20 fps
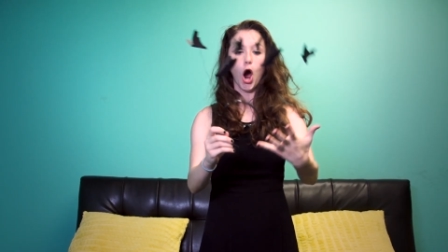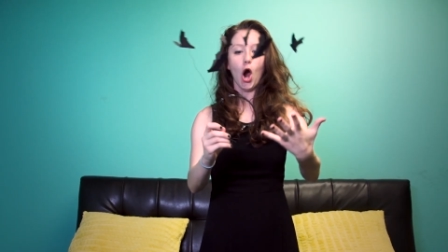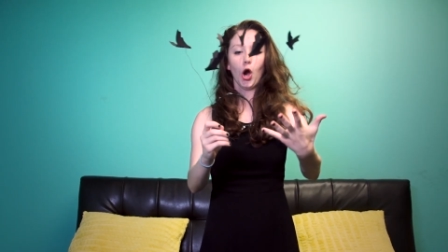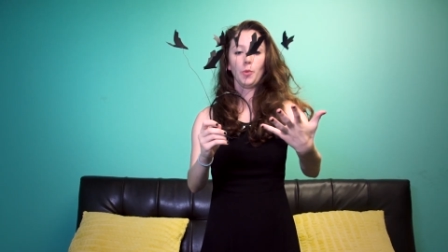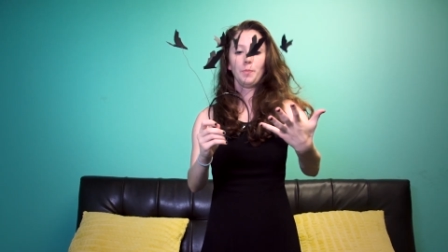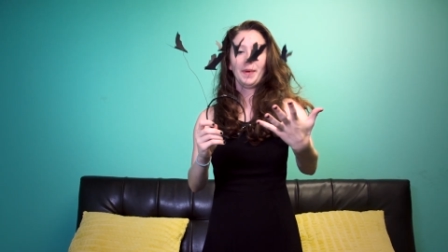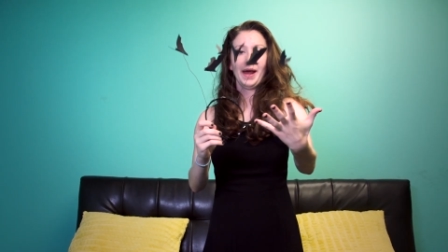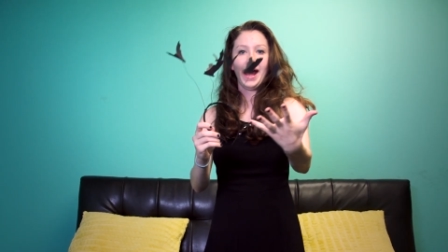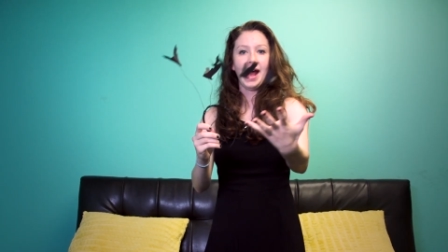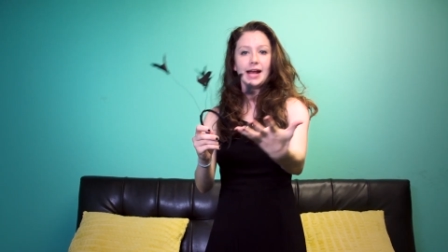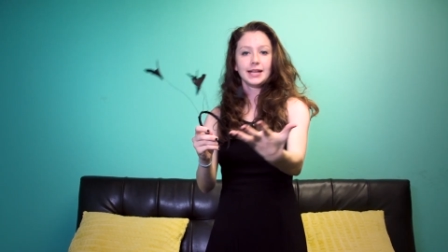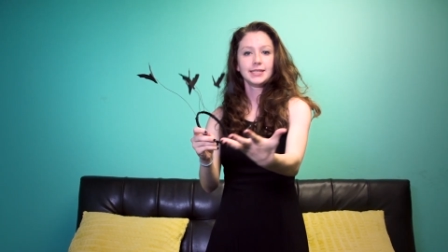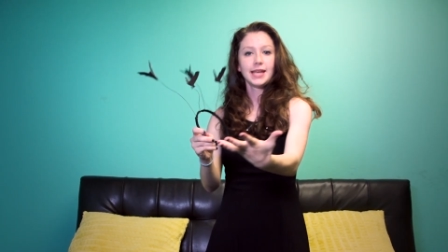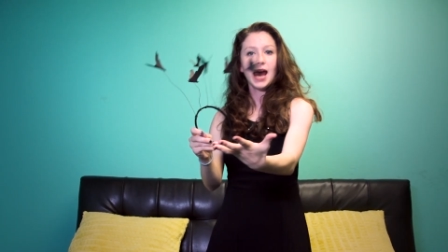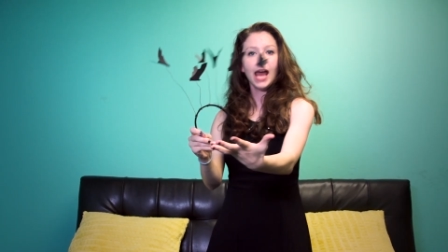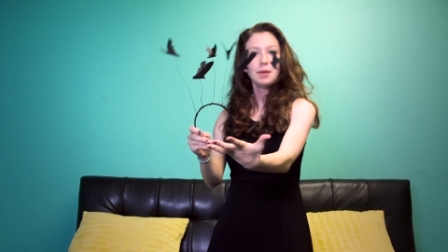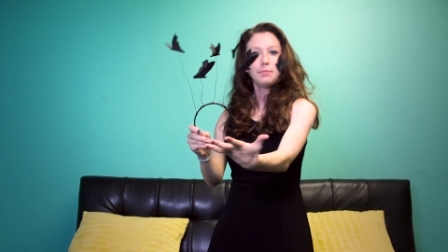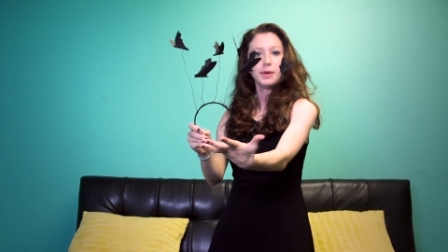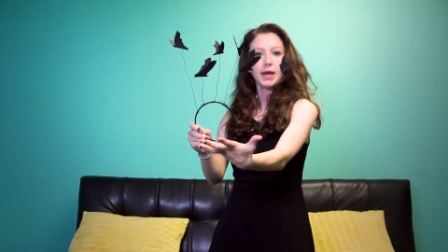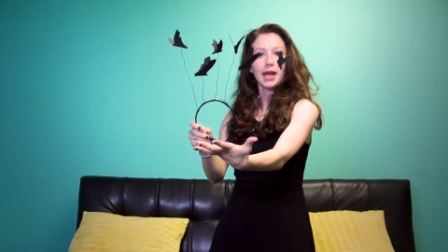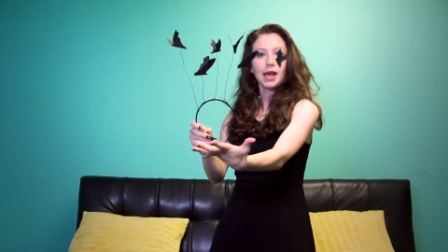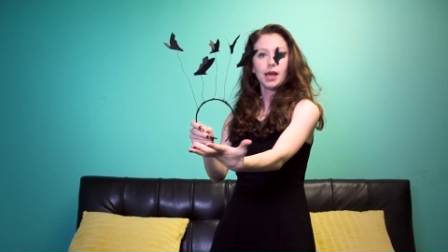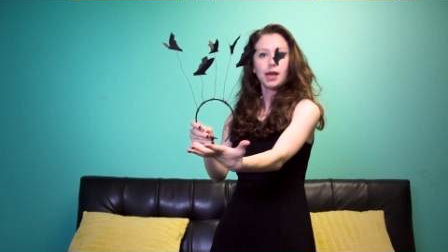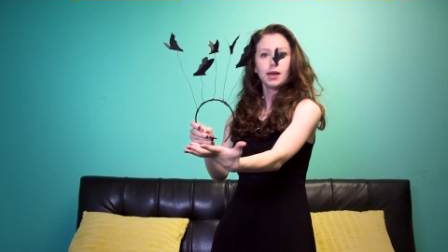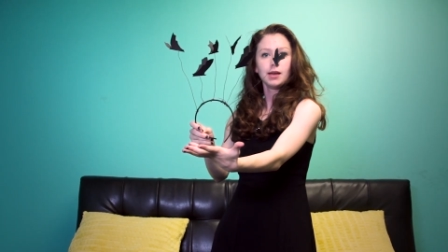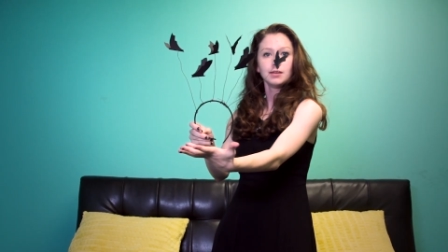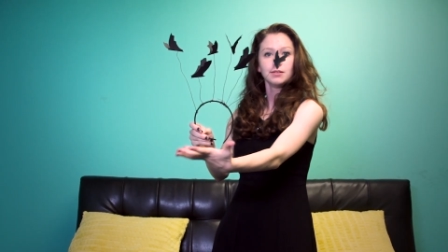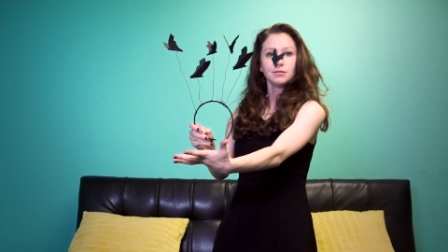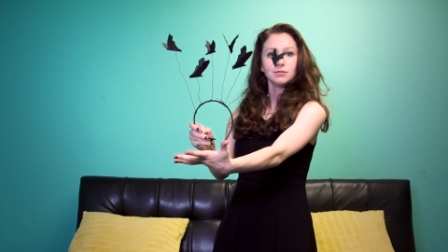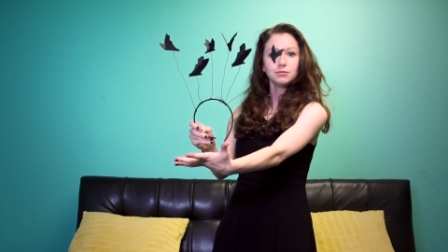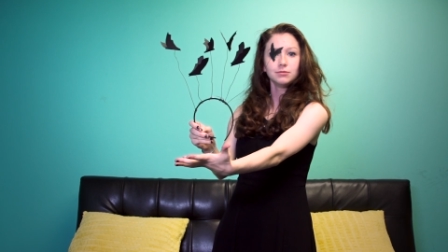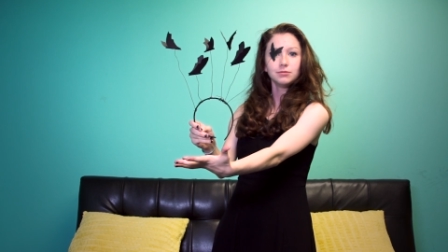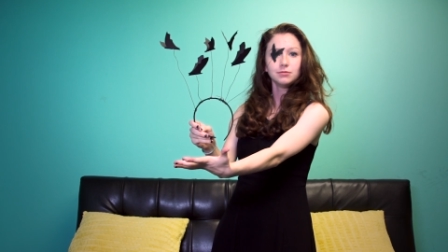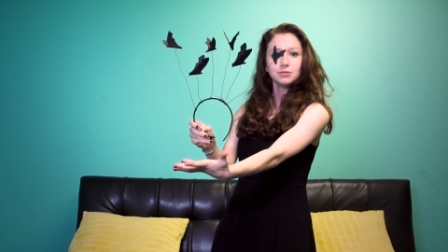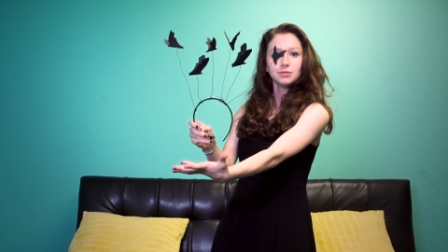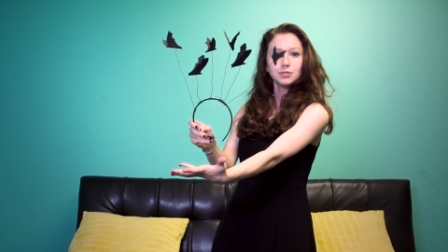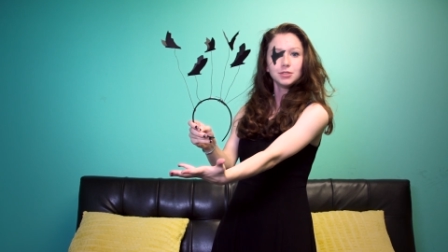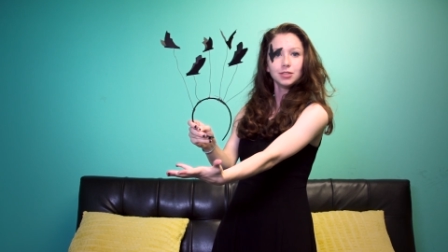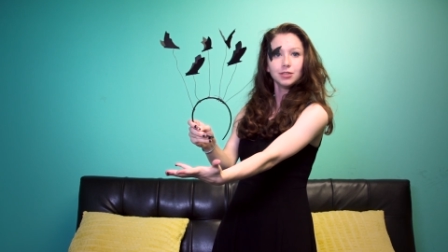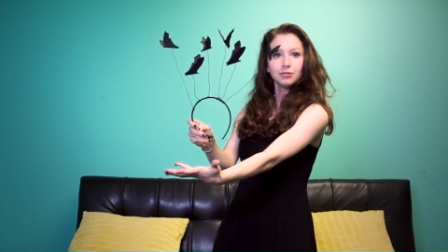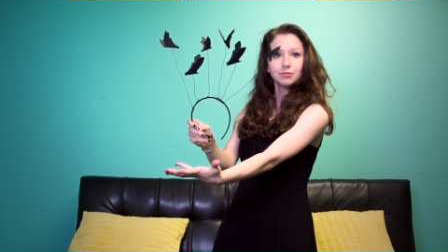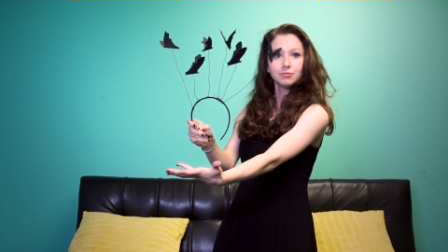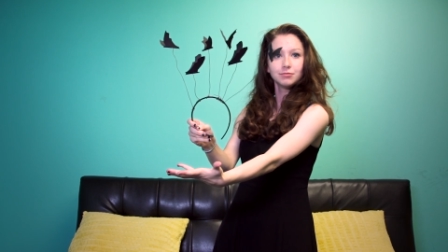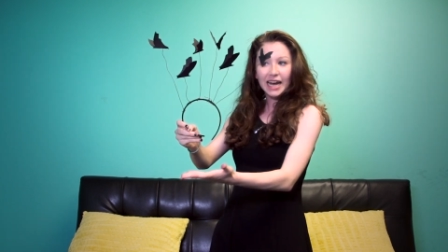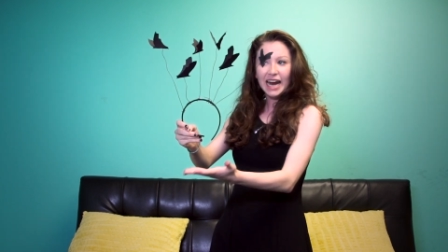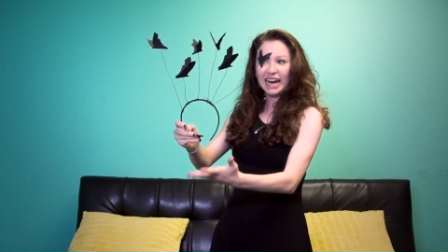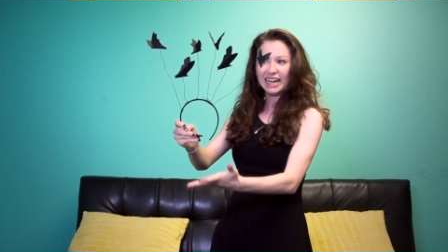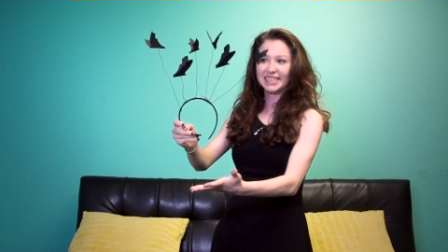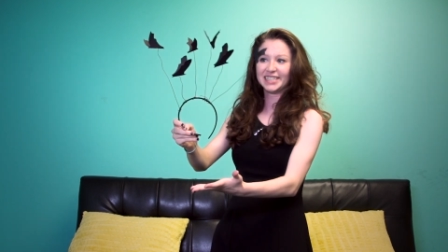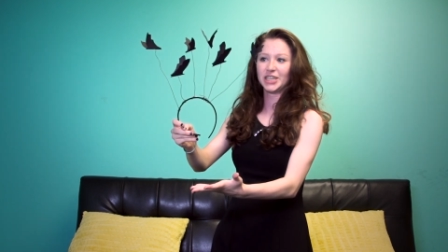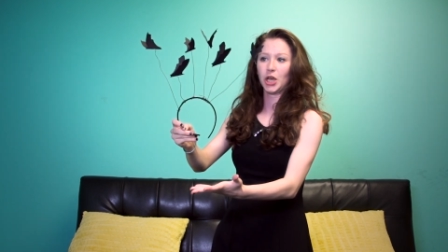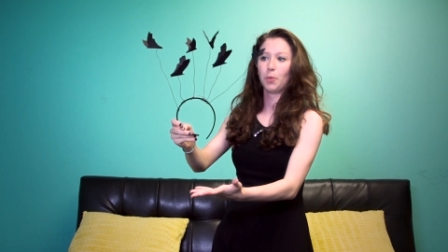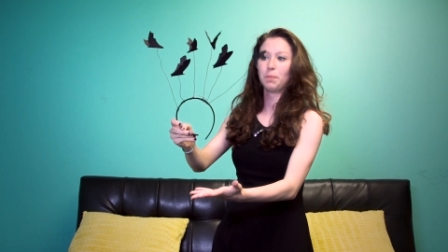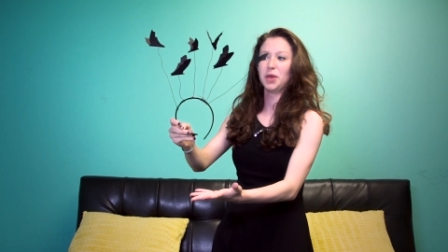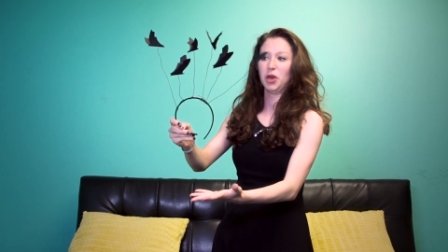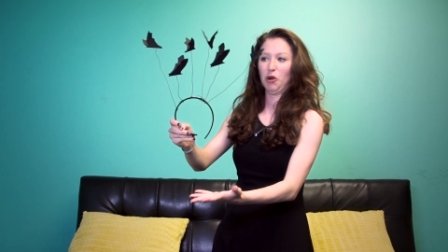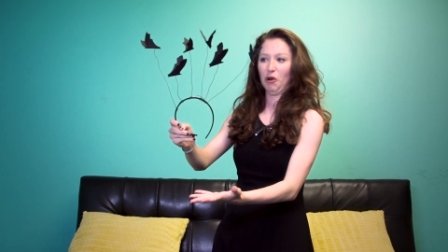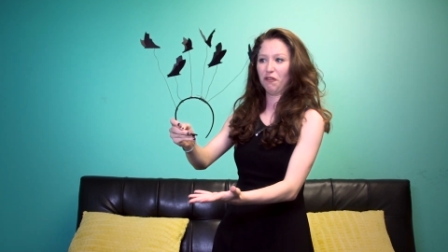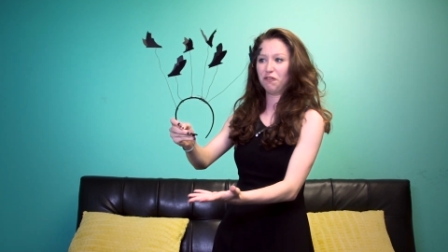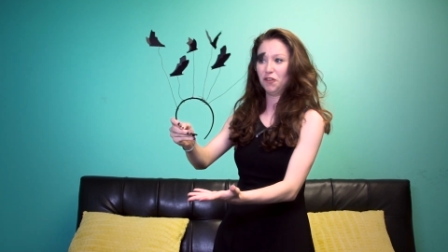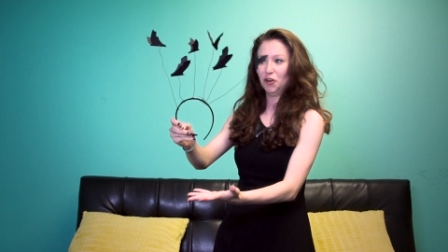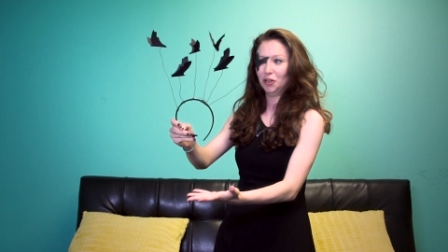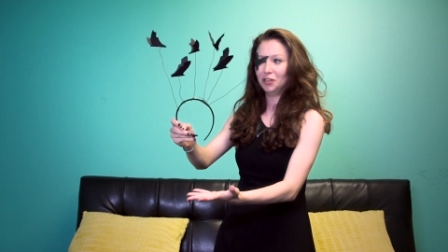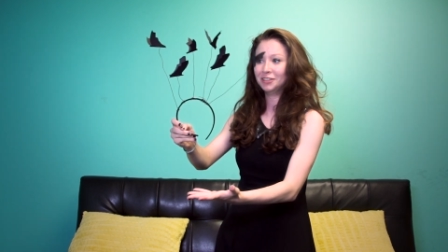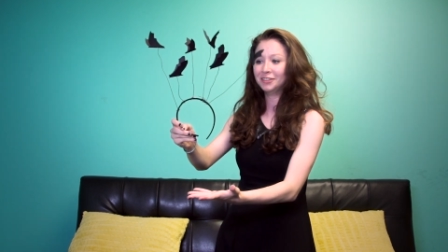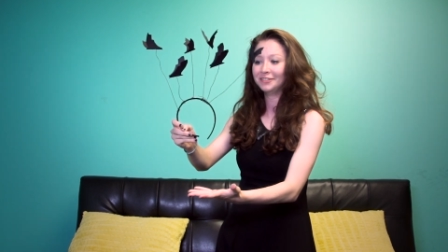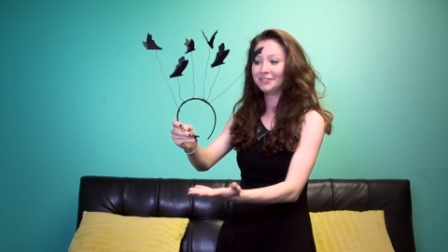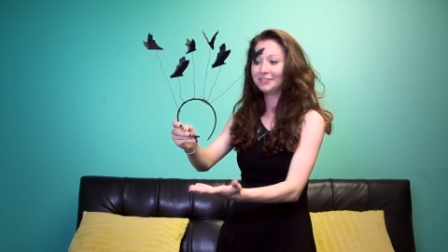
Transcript: our bat headband. It's so beautiful.